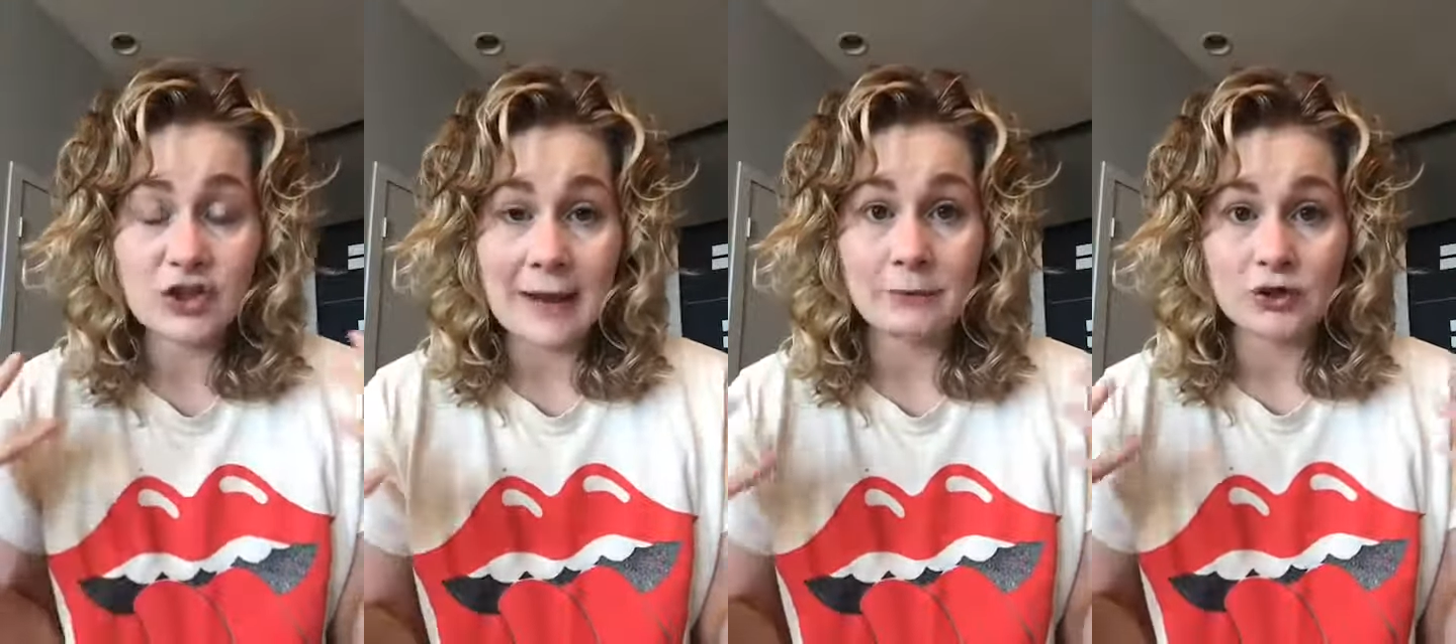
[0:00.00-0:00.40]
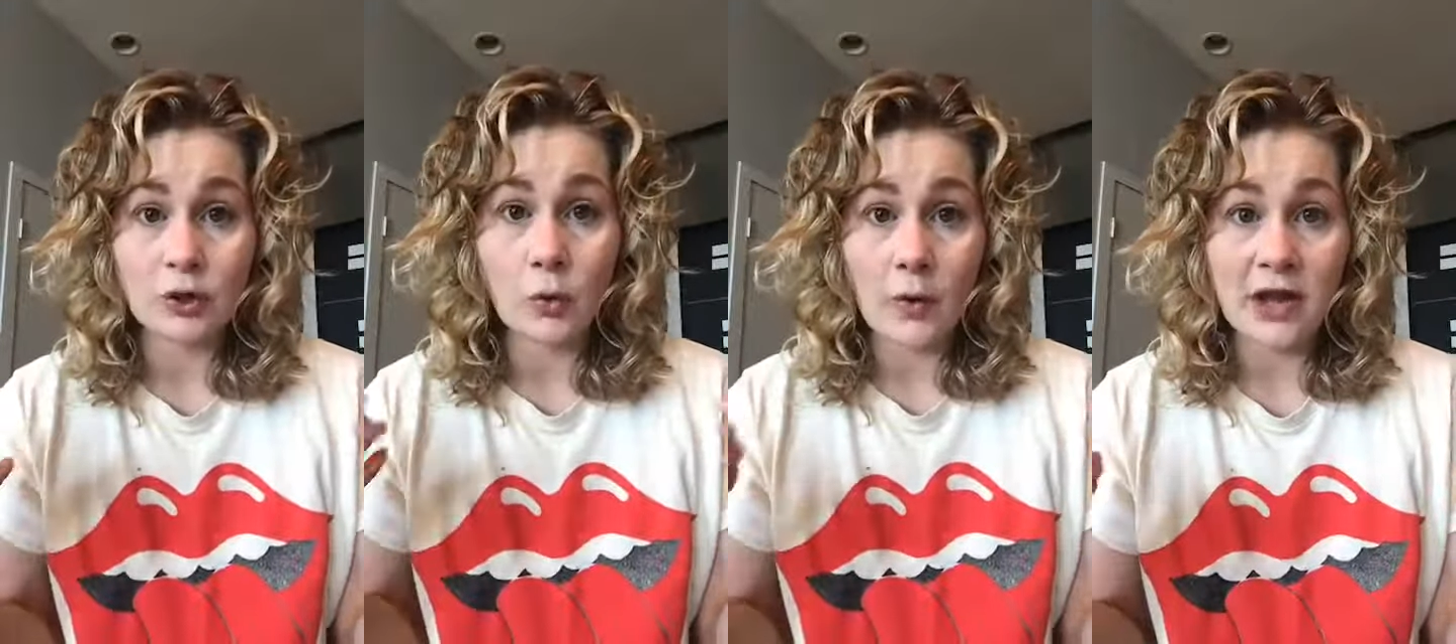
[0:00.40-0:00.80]
chapters
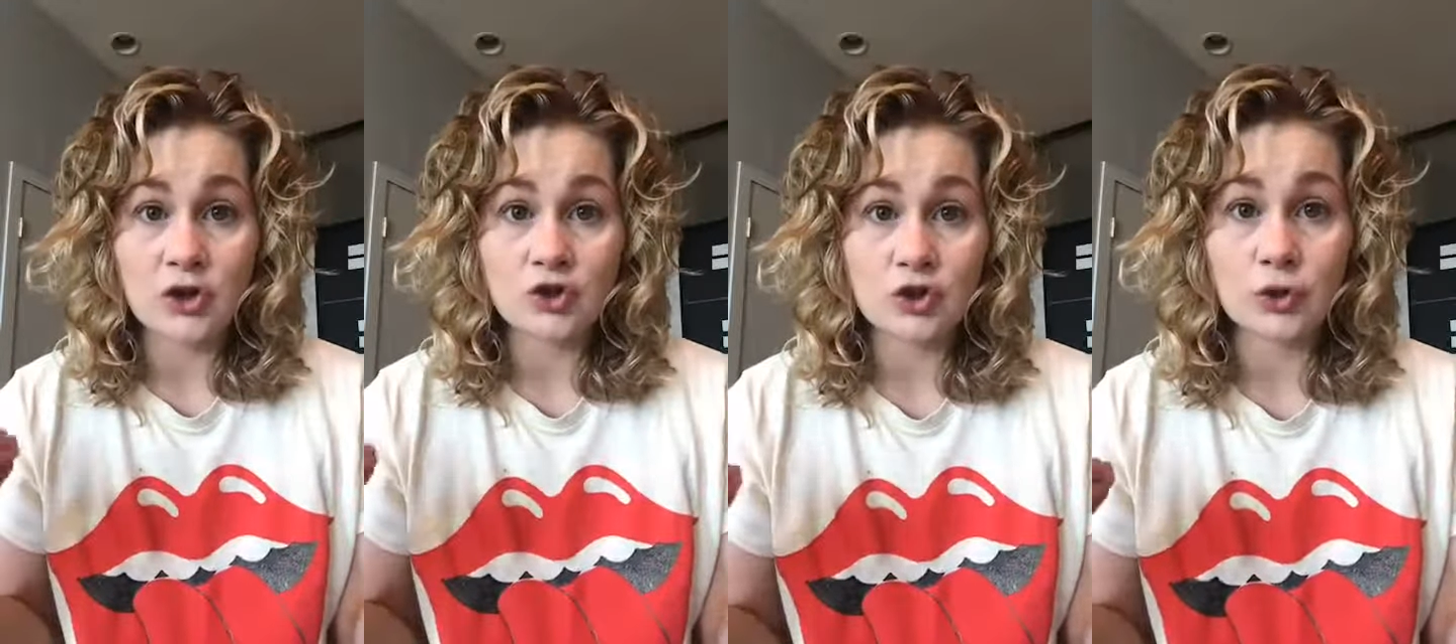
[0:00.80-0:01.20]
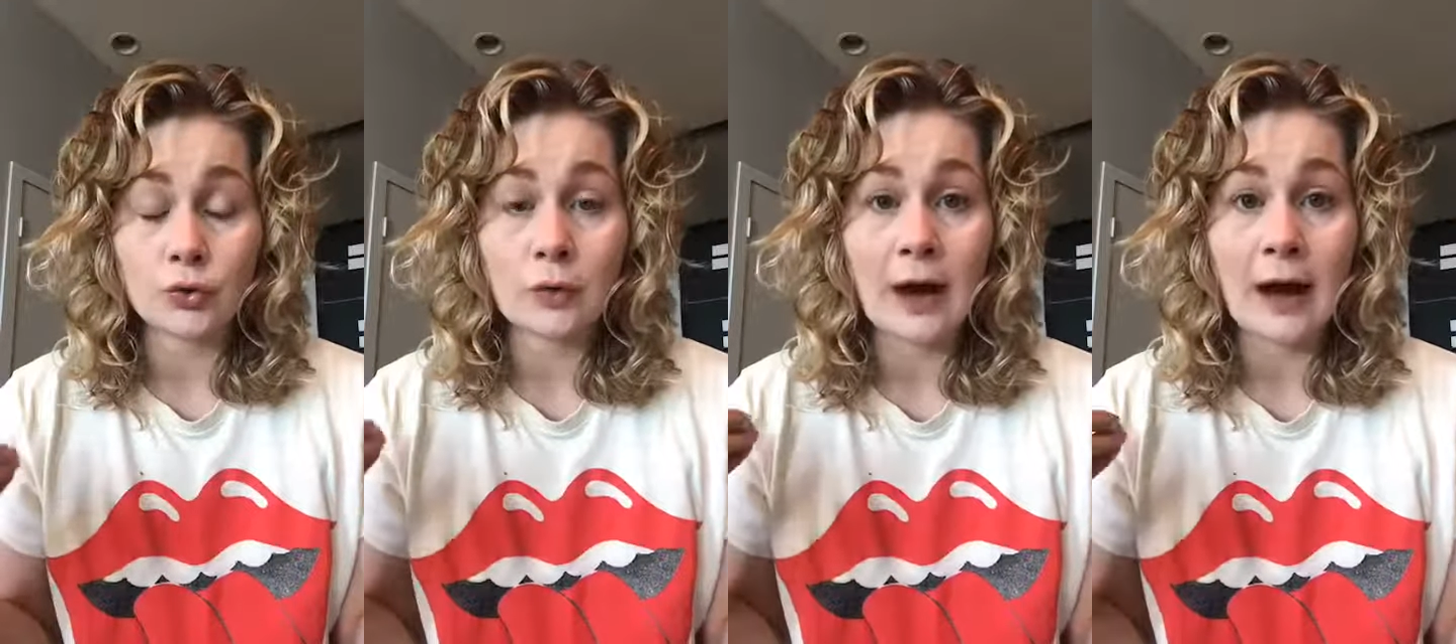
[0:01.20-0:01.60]
are going
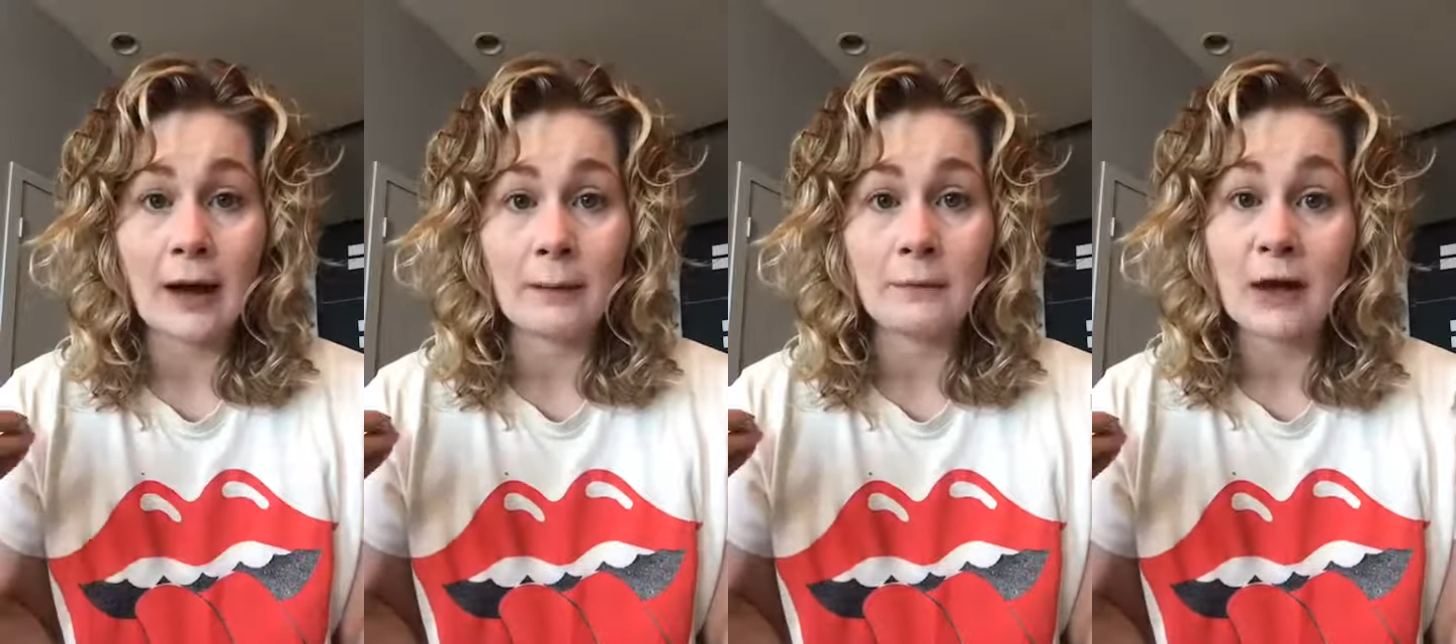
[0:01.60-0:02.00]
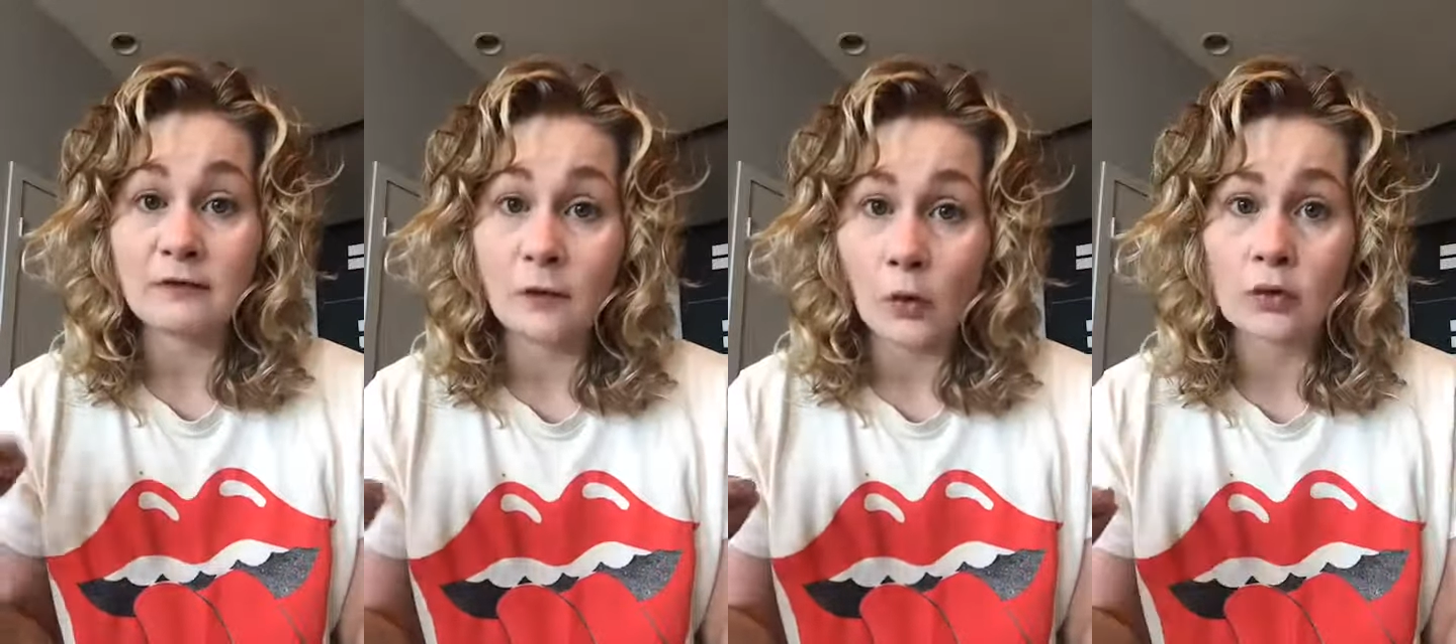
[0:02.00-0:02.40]
to
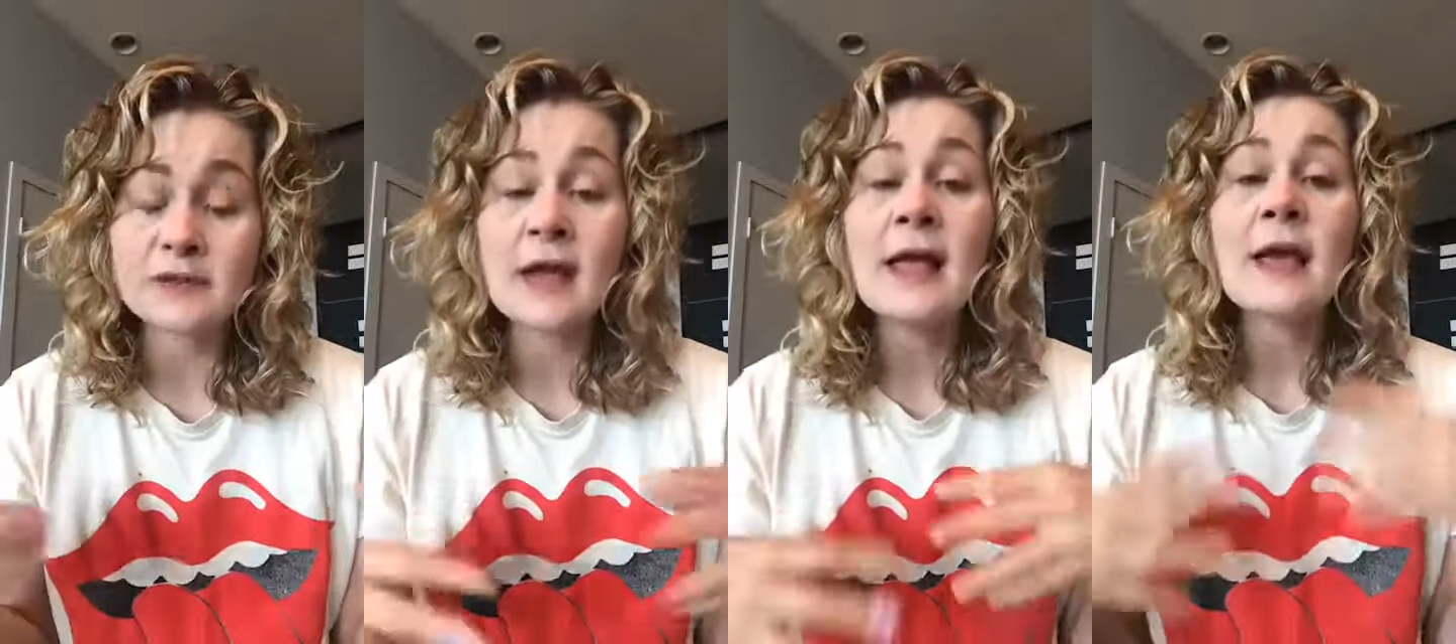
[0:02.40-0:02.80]
unfold.